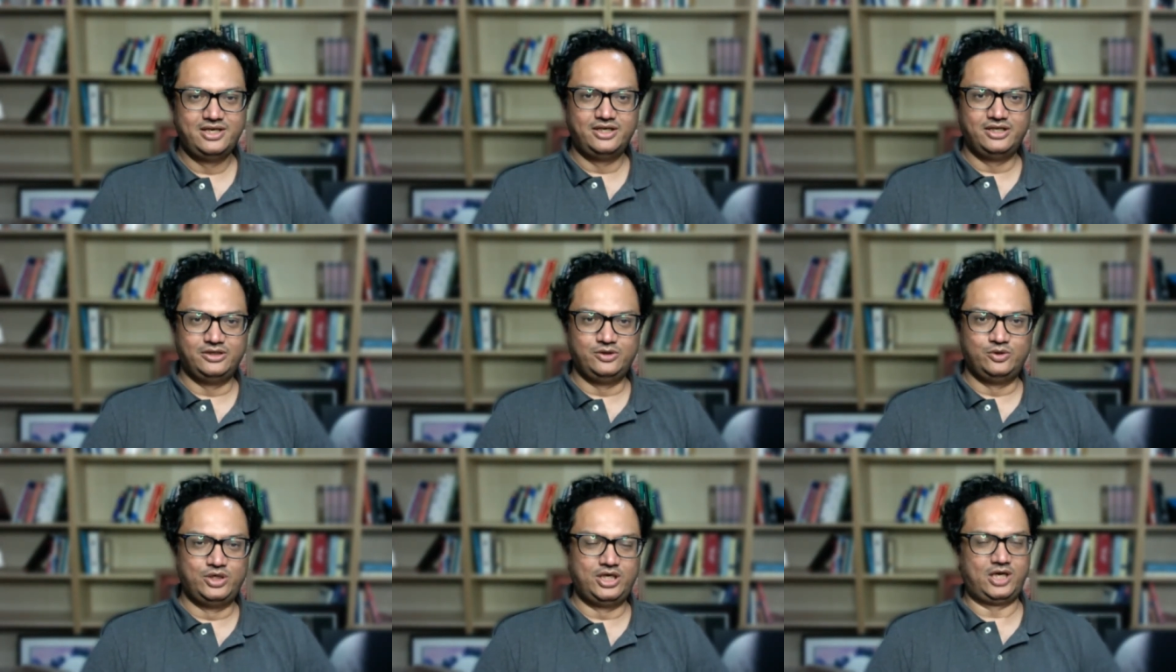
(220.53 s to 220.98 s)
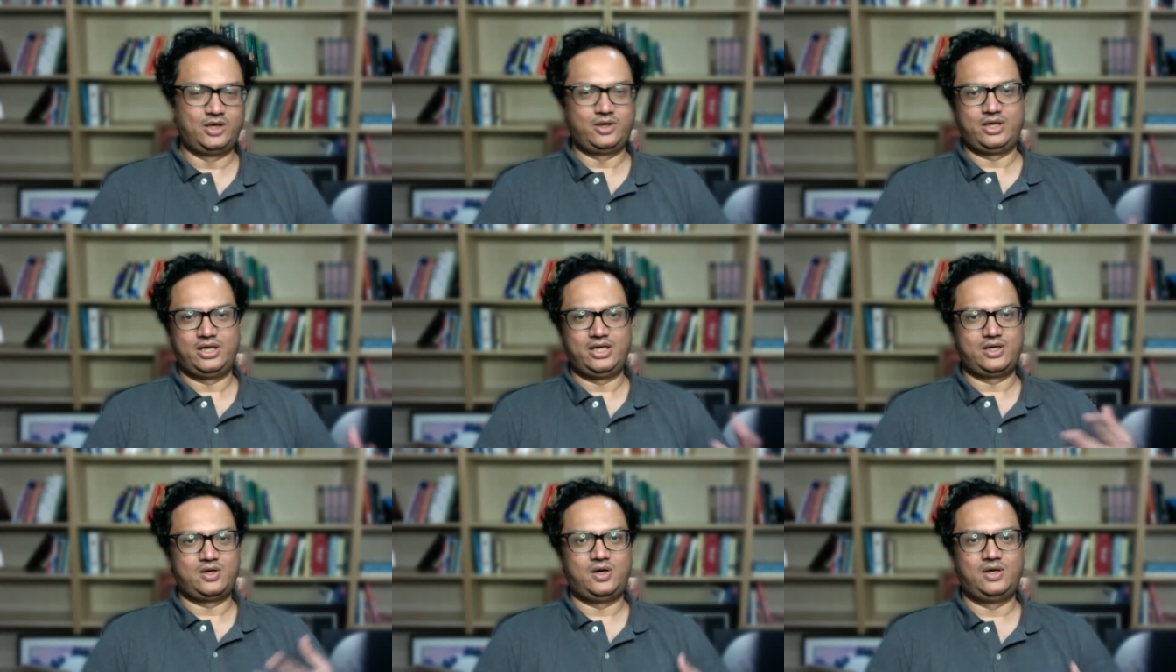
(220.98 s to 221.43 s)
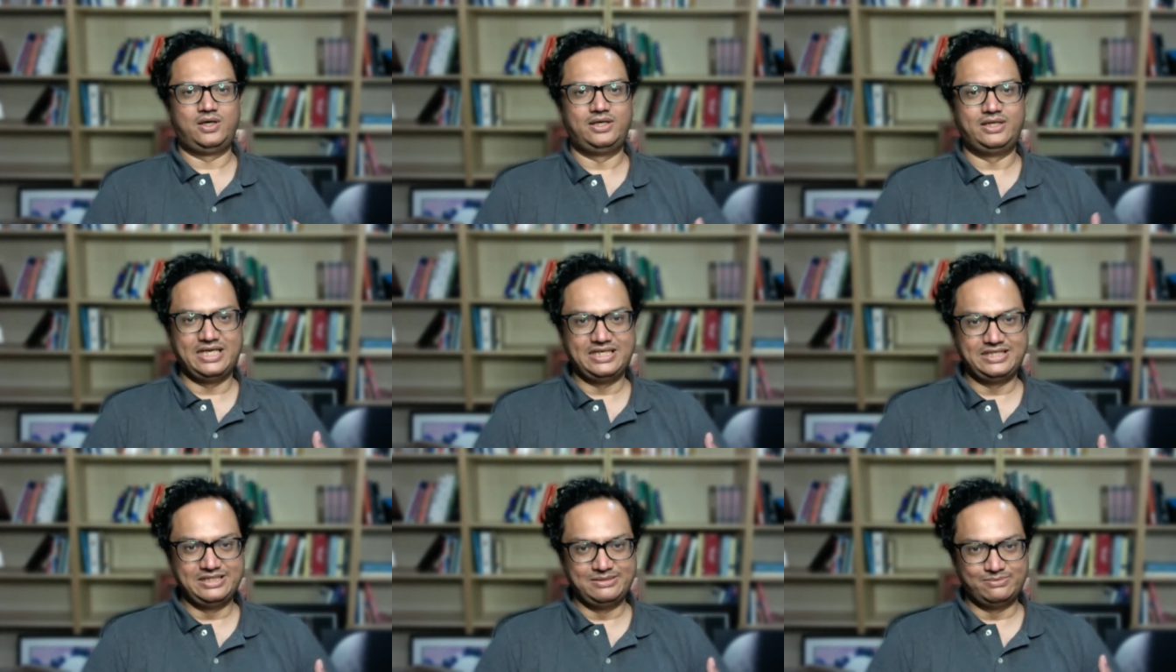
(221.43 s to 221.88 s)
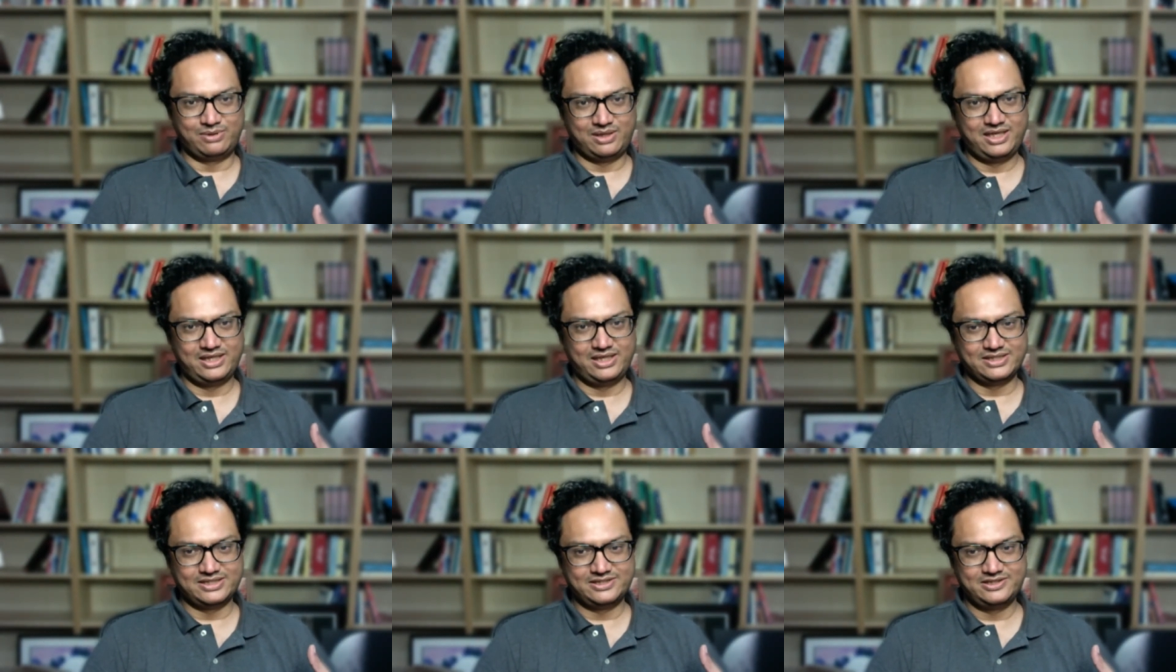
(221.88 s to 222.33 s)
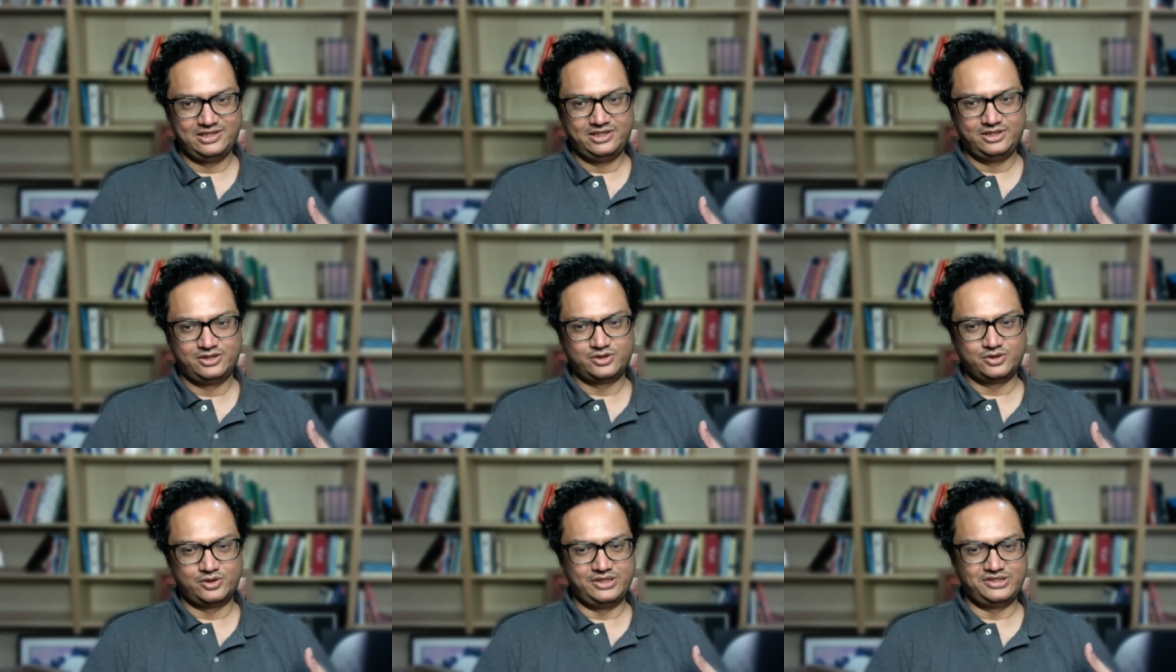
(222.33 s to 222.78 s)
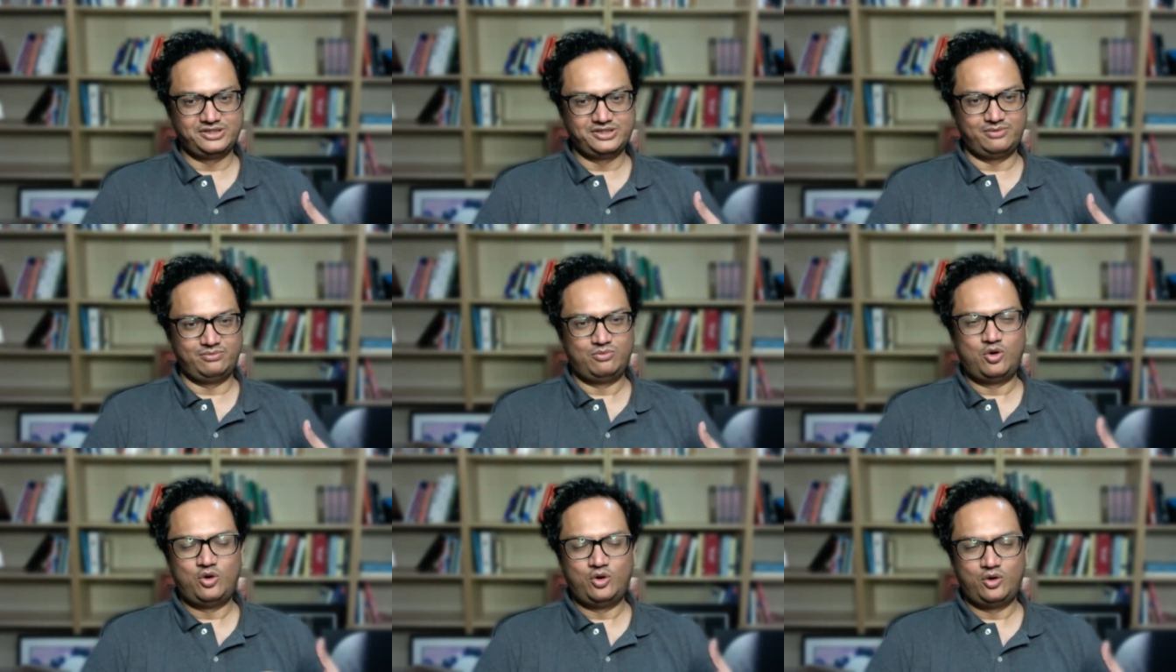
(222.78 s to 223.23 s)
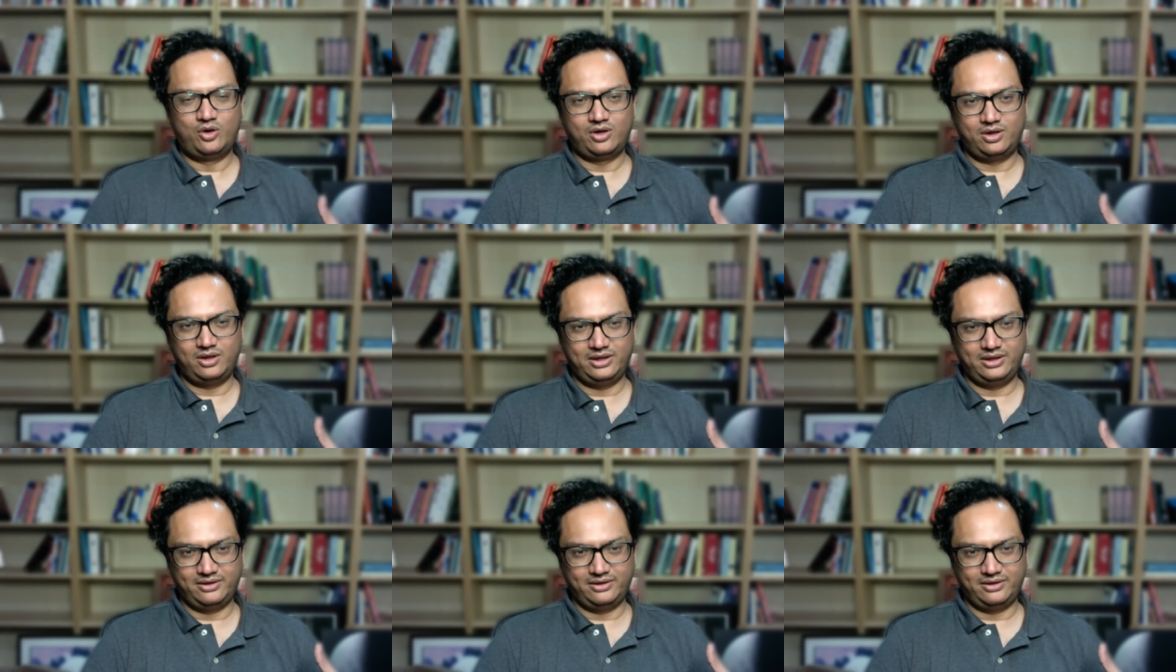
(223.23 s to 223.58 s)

you're now going to call it ET+. plus. So is it more